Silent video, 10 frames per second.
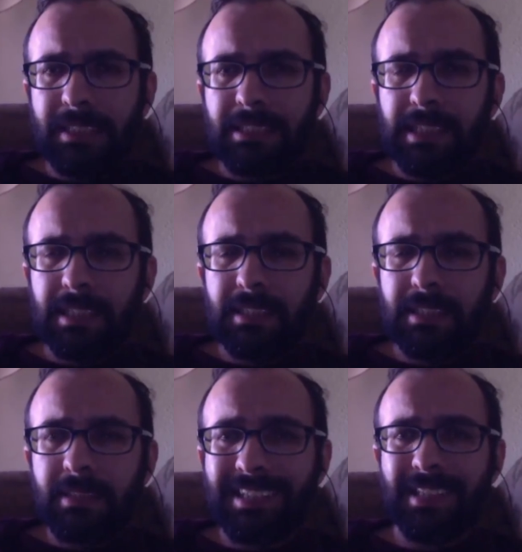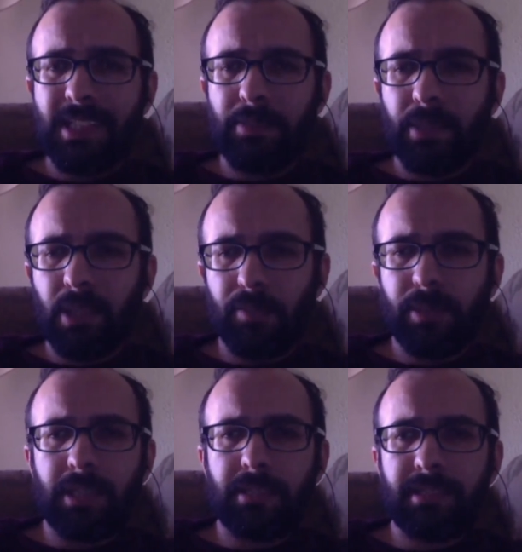Kantian sensible
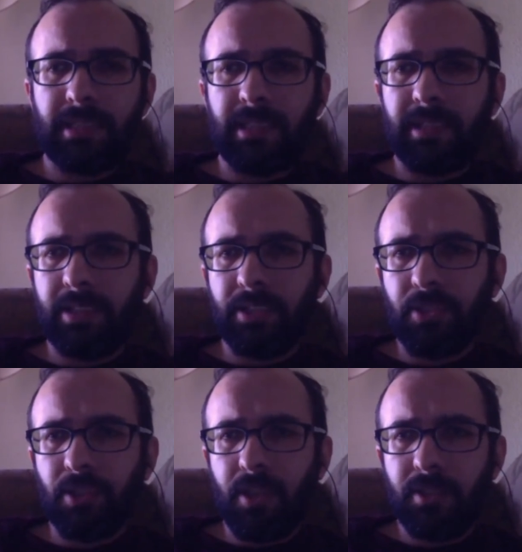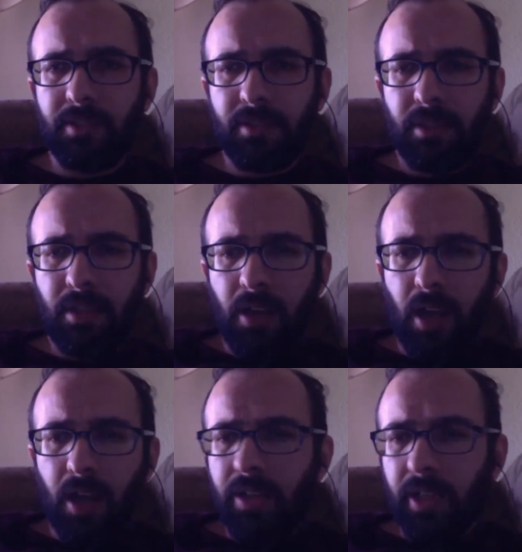objects, the Gegenstand,
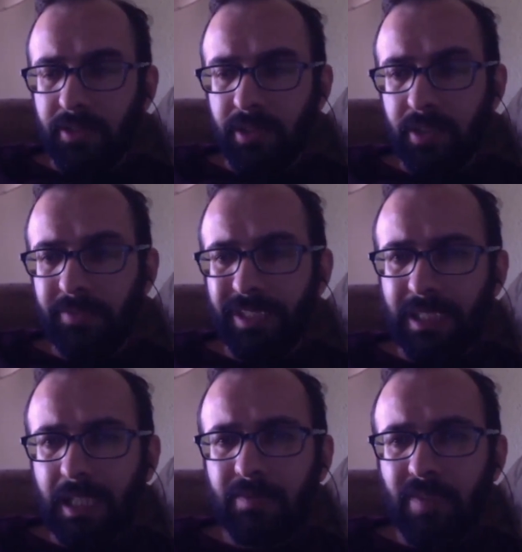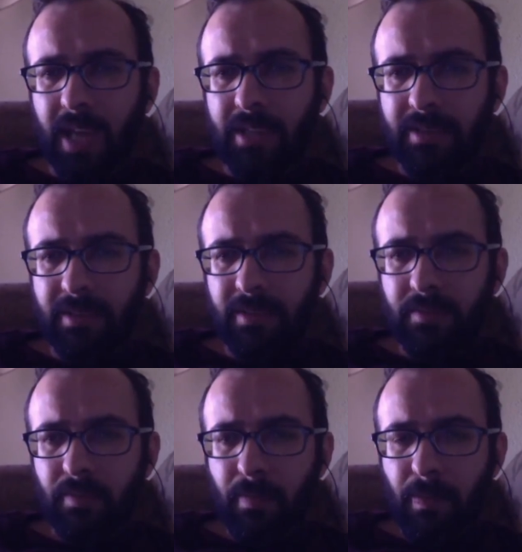are not given in advance.